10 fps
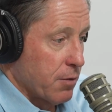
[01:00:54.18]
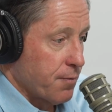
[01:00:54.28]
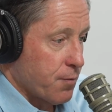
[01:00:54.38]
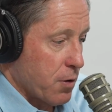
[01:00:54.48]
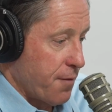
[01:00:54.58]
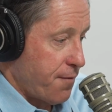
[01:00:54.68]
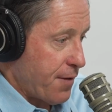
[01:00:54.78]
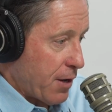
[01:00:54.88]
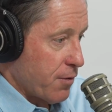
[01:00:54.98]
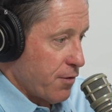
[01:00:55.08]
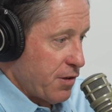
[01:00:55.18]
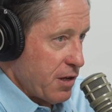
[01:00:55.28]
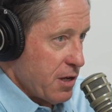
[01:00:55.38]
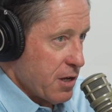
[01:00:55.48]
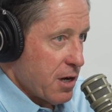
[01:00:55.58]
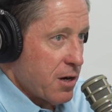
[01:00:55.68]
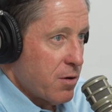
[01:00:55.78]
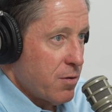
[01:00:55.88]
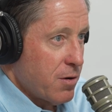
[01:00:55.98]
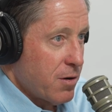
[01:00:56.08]
For a founder
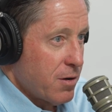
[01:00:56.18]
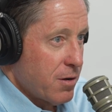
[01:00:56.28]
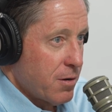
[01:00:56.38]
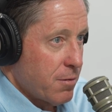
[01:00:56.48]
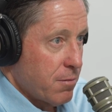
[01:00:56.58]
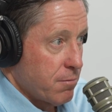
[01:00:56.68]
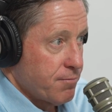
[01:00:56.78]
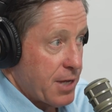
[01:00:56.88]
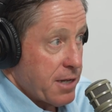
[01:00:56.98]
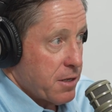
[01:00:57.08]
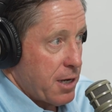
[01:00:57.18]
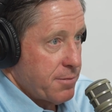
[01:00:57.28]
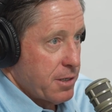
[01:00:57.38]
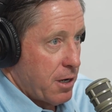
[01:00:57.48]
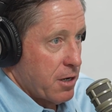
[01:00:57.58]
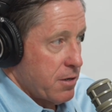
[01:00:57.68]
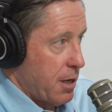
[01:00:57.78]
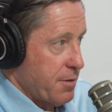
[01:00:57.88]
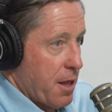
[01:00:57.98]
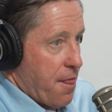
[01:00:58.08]
CEO, 10 times, 100
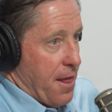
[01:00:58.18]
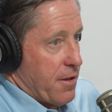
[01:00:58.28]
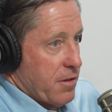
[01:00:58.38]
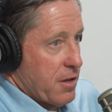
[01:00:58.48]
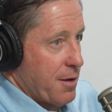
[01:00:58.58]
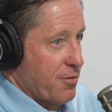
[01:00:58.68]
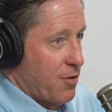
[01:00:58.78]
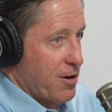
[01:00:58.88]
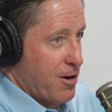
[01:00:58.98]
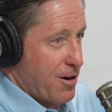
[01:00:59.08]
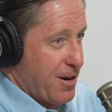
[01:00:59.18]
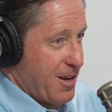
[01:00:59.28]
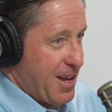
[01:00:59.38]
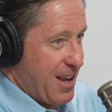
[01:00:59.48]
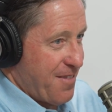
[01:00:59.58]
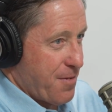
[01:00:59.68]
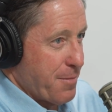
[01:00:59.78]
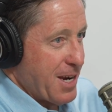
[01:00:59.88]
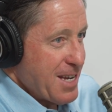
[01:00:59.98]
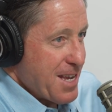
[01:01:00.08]
times, 1,000 times harder
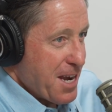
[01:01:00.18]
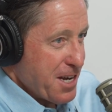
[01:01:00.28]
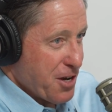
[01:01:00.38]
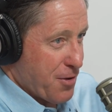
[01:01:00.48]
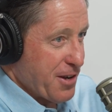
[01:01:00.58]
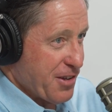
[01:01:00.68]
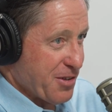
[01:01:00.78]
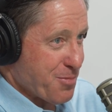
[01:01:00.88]
from an identity crisis